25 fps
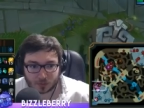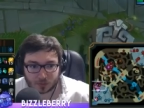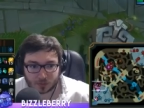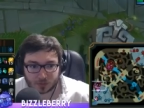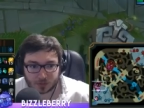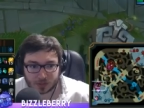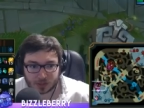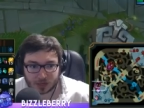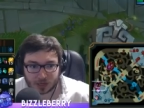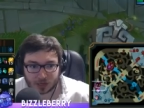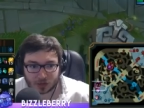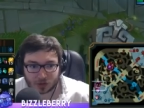And
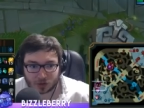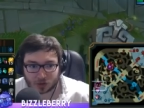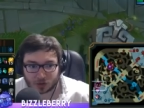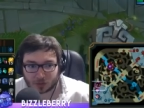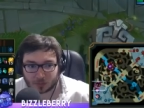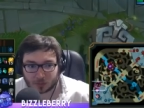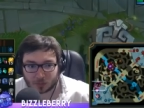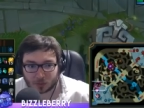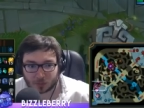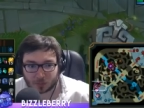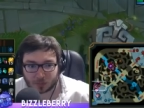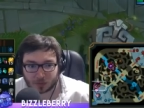once again,
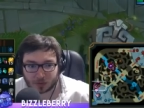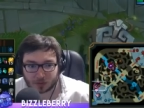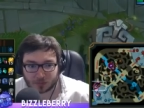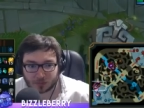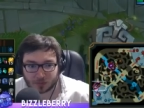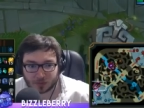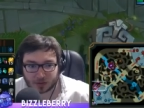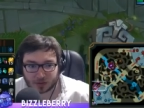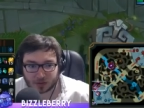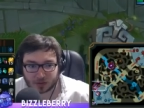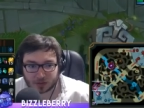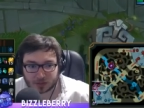only Poppy
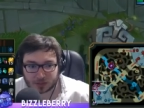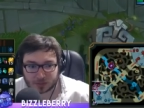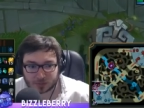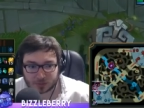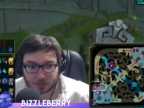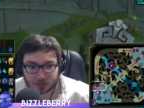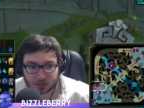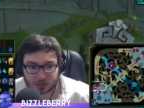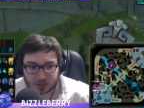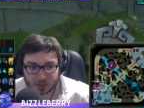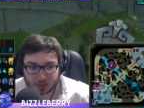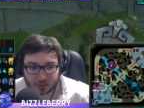and Veigar
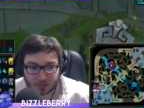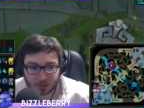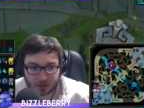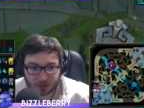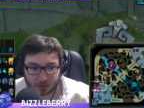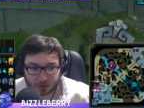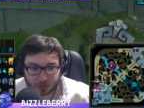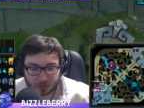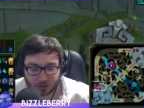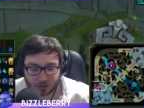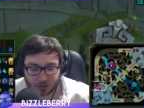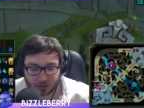seem to see the
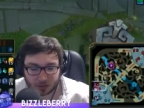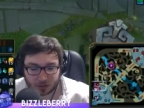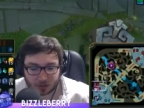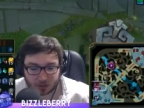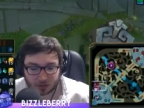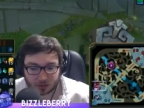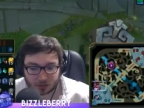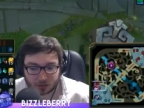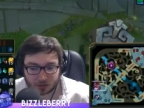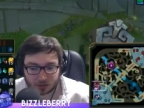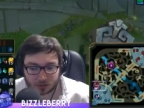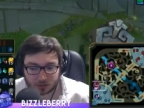macro play
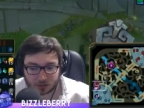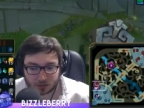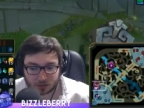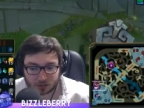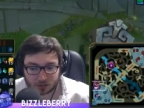here.